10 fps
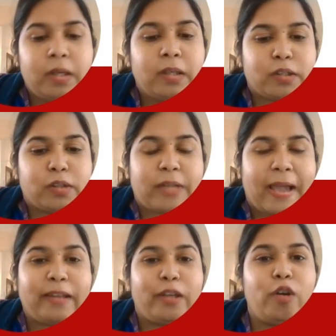So
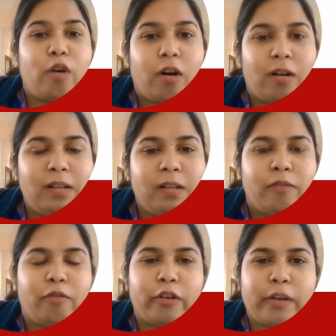thank you all
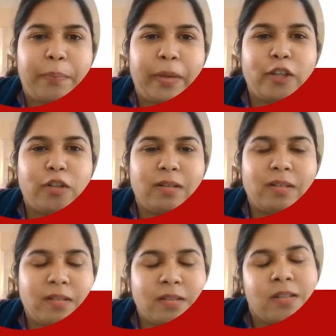for your
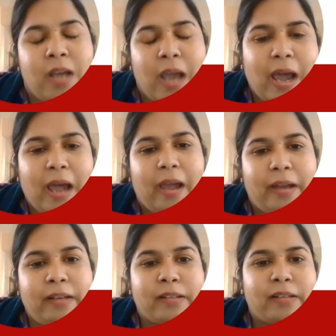patience
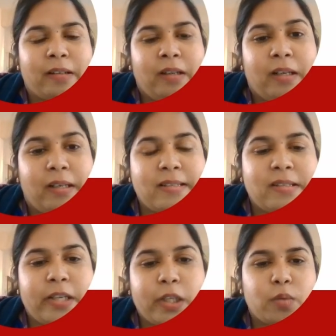and
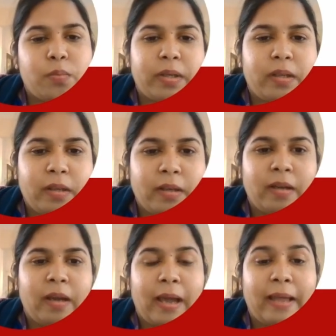listening to me
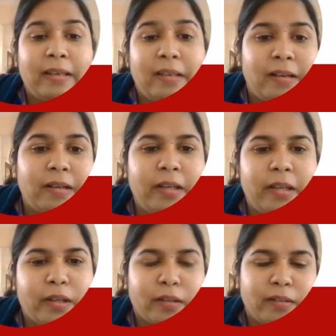and
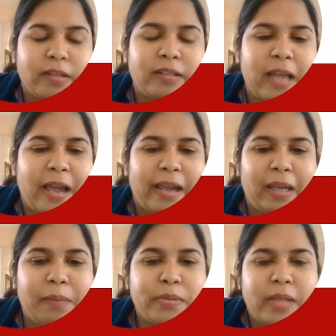learning the
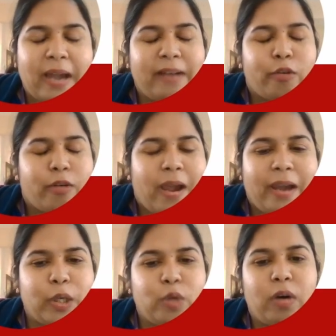types and
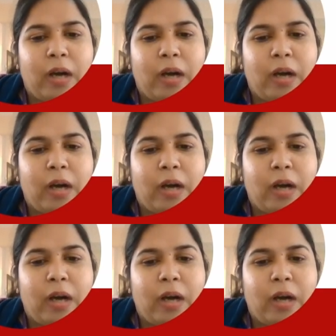try to